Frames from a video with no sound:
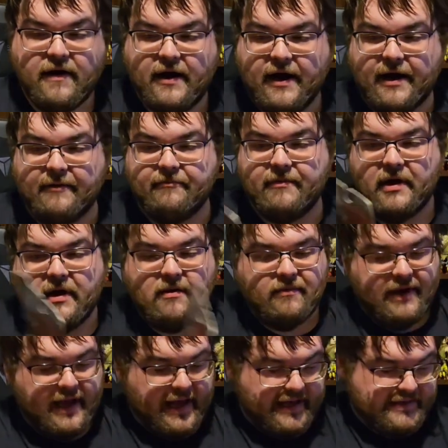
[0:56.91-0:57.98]

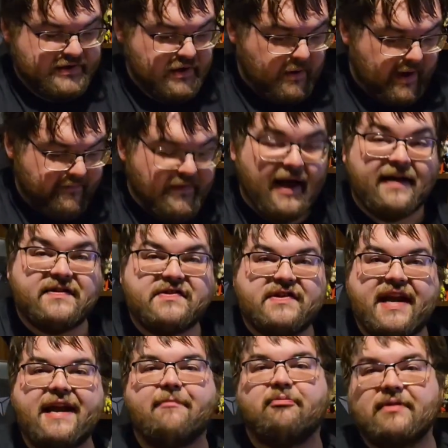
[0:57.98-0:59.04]
So I've got
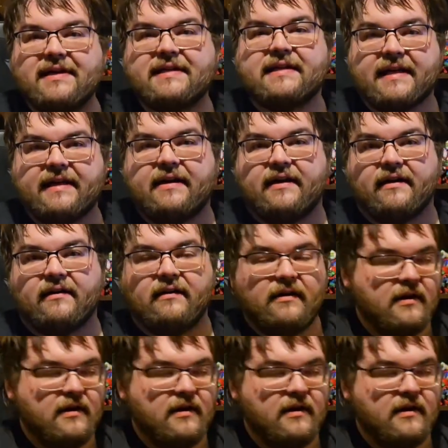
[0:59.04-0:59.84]
Snake Plissken here